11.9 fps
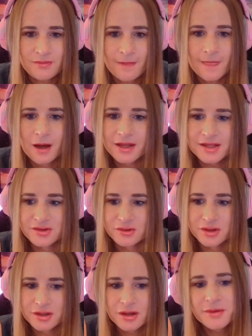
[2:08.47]
Oh, that's
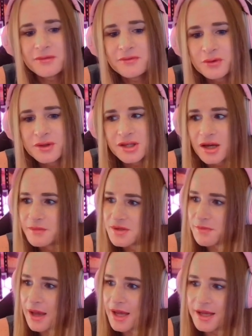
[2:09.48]
annoying. I mean, 40 times
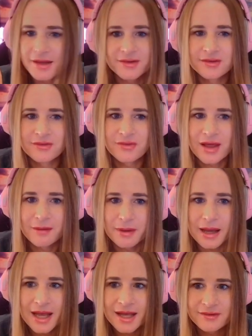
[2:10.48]
bet isn't that
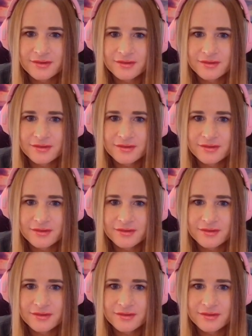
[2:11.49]
bad,